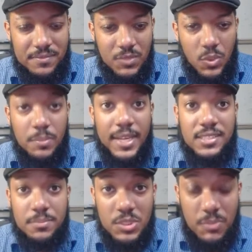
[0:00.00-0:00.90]
but we'll make
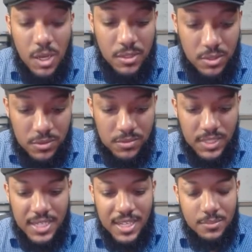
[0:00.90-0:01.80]
some small little
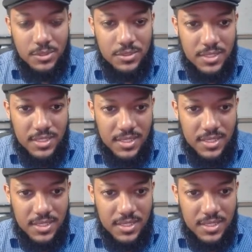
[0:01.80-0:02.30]
night tables.